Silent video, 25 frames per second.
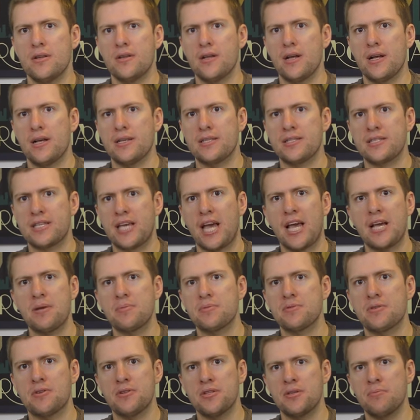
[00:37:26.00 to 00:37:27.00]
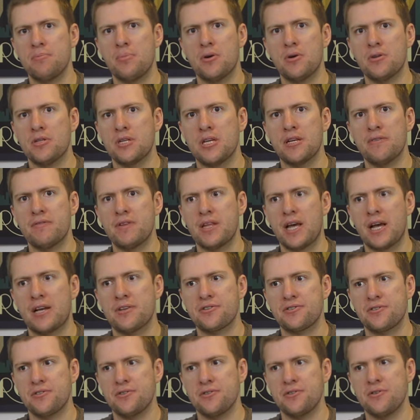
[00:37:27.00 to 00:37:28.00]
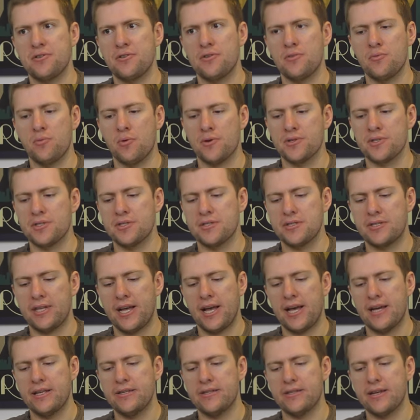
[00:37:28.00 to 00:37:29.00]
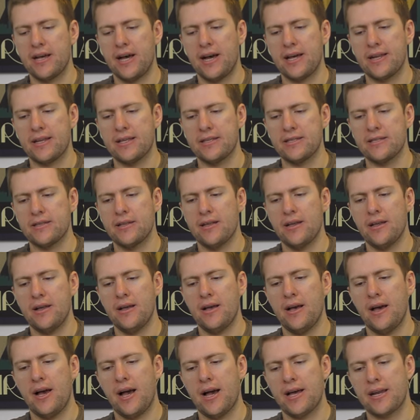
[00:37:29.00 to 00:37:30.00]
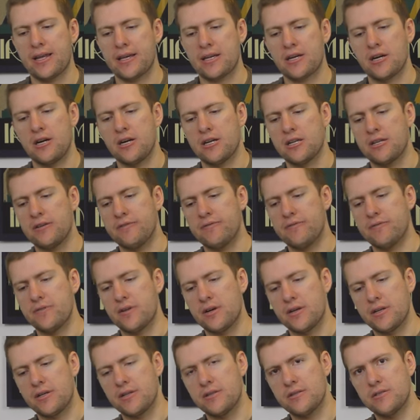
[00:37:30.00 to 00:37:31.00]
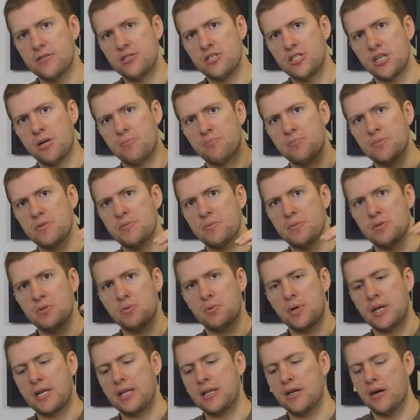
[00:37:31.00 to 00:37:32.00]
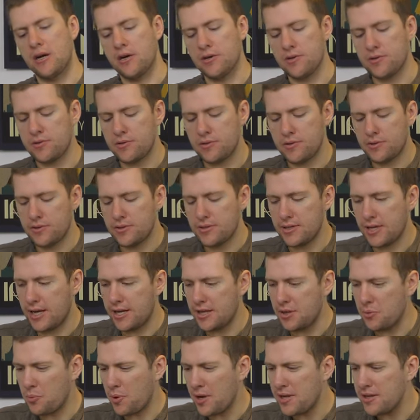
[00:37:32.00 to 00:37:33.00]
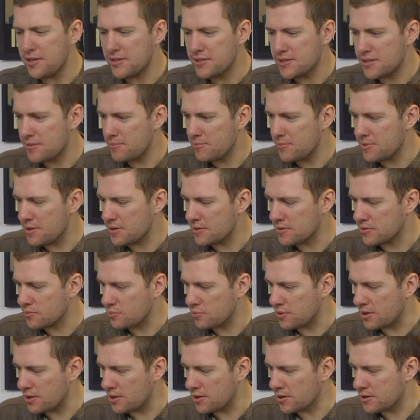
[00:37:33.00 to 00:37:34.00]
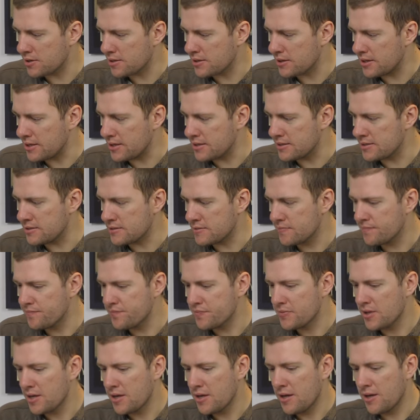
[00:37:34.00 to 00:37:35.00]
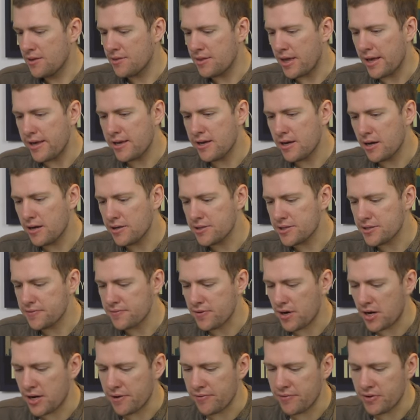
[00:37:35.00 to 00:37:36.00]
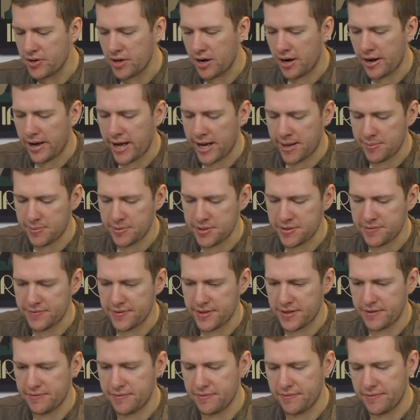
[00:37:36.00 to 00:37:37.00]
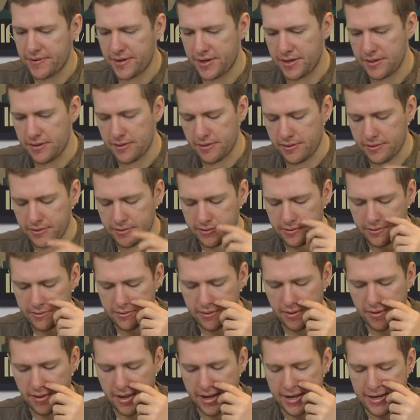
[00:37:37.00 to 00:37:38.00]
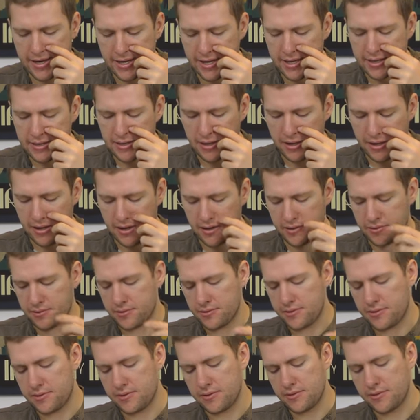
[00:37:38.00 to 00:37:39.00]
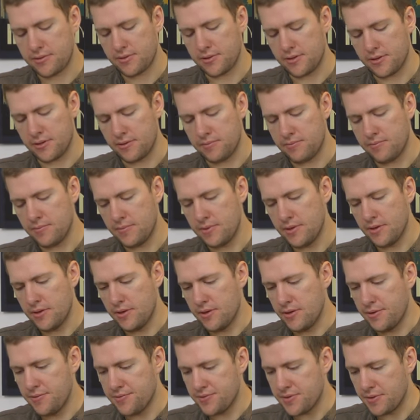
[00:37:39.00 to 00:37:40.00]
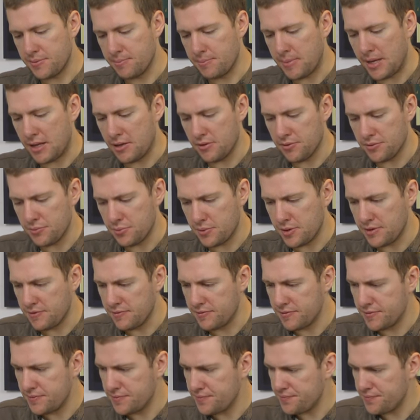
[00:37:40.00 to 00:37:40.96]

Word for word: escapes on the body of an astronaut who wasn't dead, and it. And it kind of like jumps between hosts. And the way the symbiotes work is they can't survive in our atmosphere for very long. So they need a host to, to meld with.